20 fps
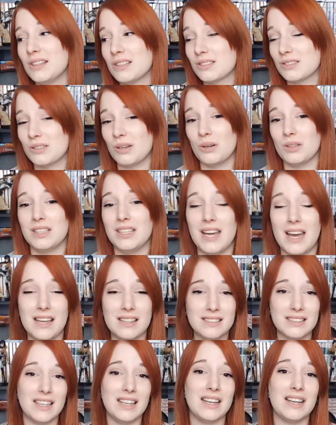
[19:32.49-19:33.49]
So the
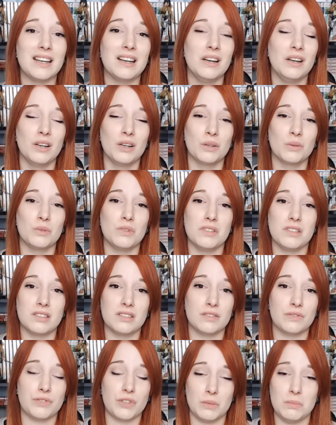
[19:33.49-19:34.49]
ending
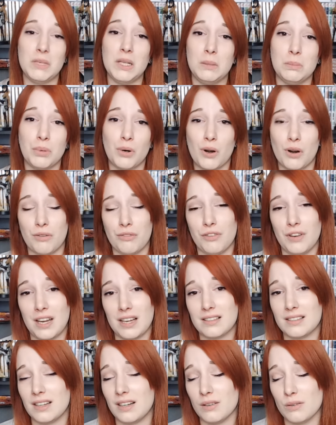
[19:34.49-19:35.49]
was, for me,
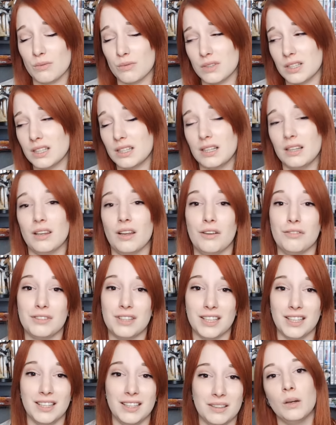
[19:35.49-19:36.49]
perfect. I really
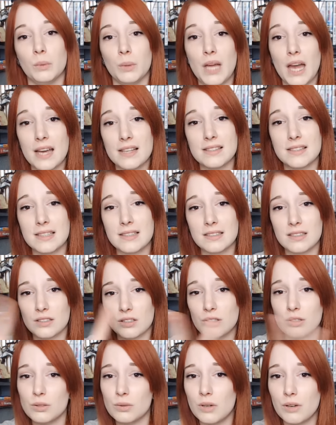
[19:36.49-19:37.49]
loved it. We had season
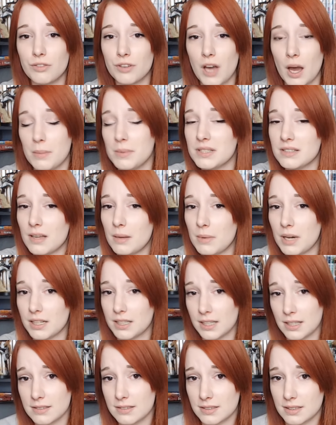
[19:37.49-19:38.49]
2 of Kamisama
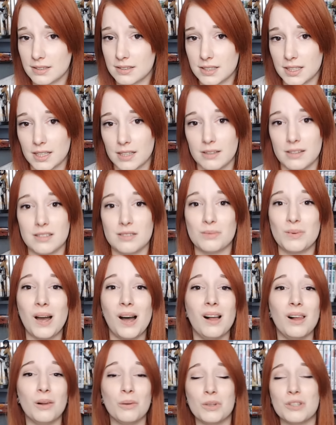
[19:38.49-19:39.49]
Kiss this year as
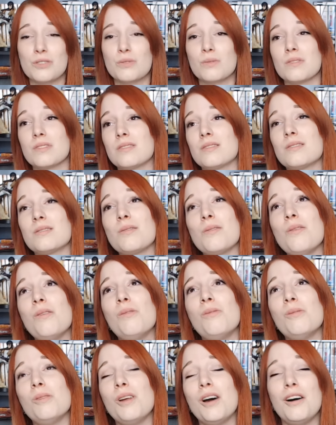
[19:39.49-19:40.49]
well, which was
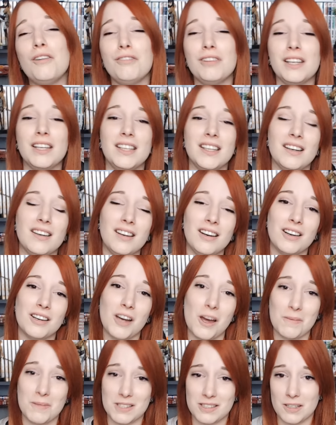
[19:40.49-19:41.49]
so lovely. Oh,
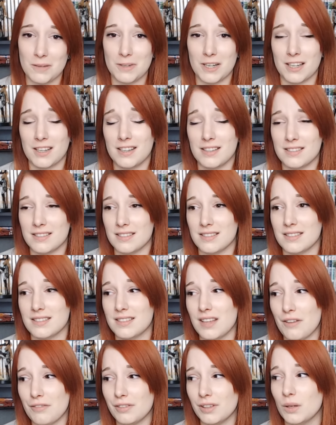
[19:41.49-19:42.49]
Kamisama Kiss is
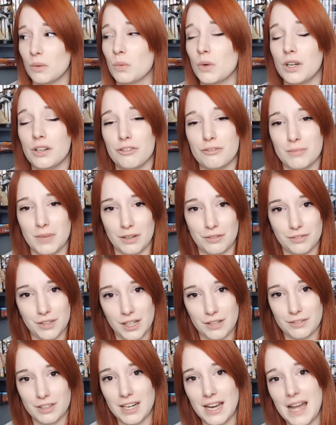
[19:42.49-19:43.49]
definitely one of my
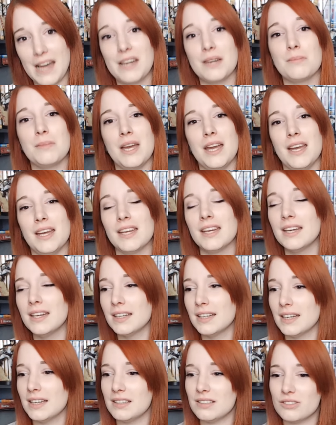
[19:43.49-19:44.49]
favorite anime. It
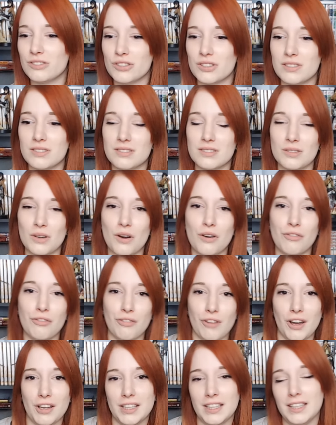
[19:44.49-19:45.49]
is just so
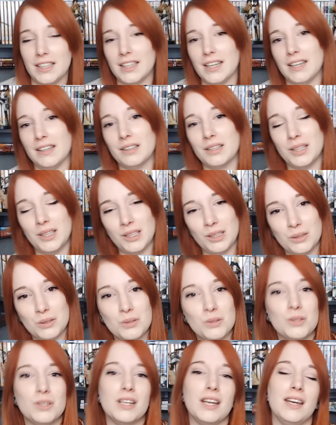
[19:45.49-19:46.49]
funny and
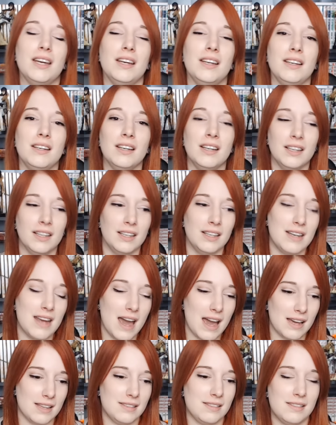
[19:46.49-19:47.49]
cute, and it
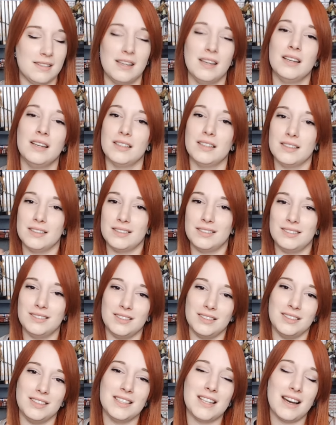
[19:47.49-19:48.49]
has
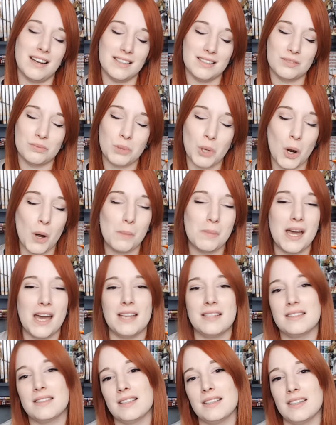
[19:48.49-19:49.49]
the nice
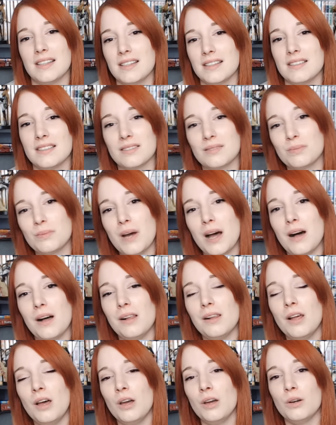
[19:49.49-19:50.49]
romance in it as
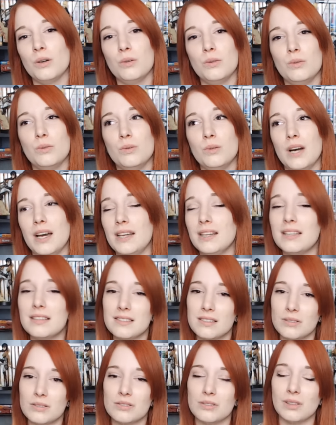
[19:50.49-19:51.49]
well. And
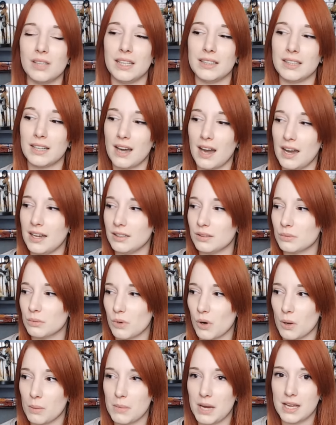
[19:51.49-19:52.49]
it's also like the kind of
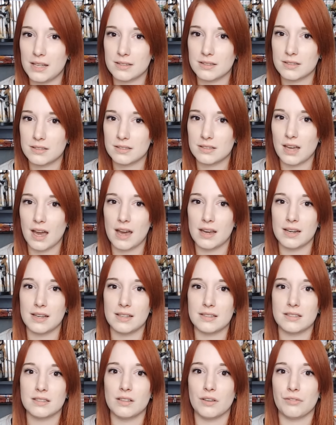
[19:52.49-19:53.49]
romance that
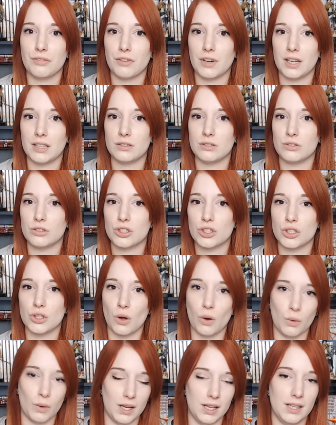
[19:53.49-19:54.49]
isn't afraid to
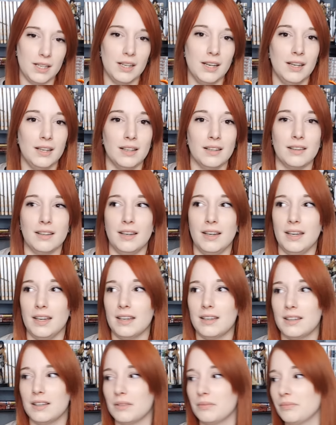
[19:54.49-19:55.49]
show it,
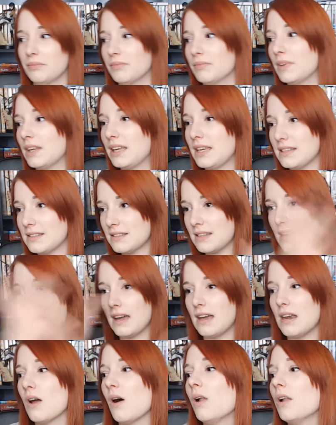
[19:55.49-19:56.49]
like kissing
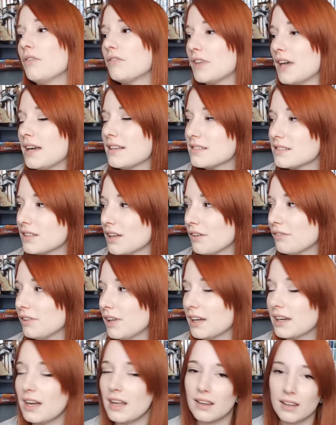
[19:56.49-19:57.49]
and all of that stuff.
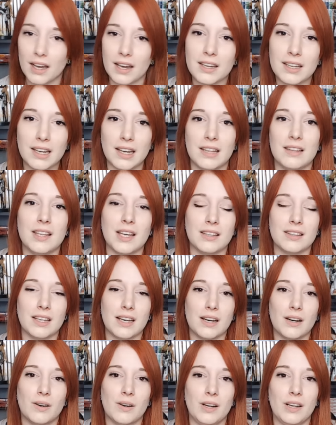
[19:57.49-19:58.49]
Like, I like it that
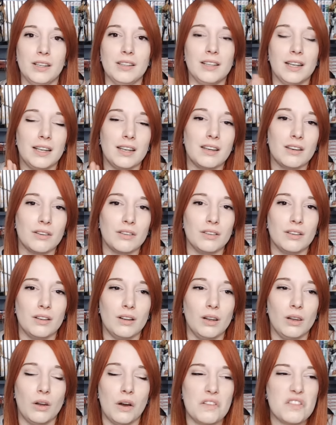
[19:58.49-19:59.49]
there aren't like
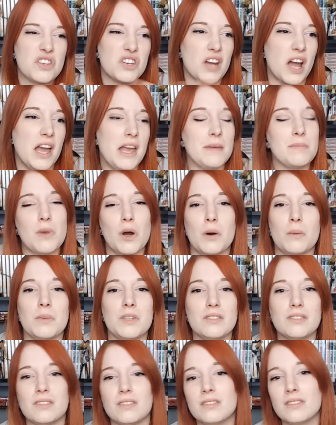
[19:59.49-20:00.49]
a lot of shy
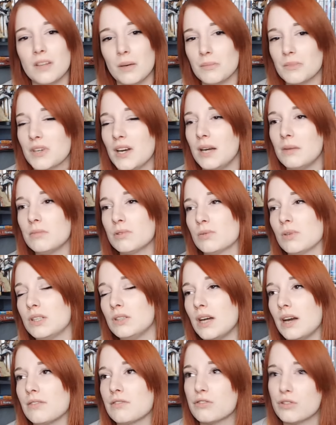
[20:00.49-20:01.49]
moments, because sometimes when
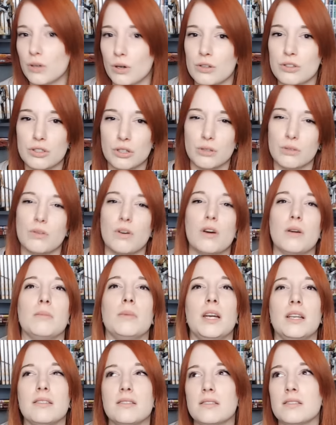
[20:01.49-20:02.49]
you have shoujo
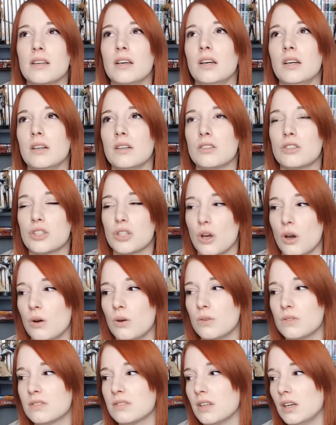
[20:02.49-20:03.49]
romance
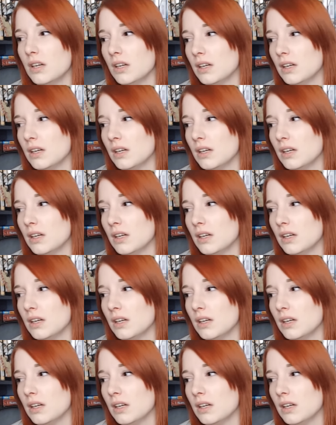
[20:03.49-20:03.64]
shows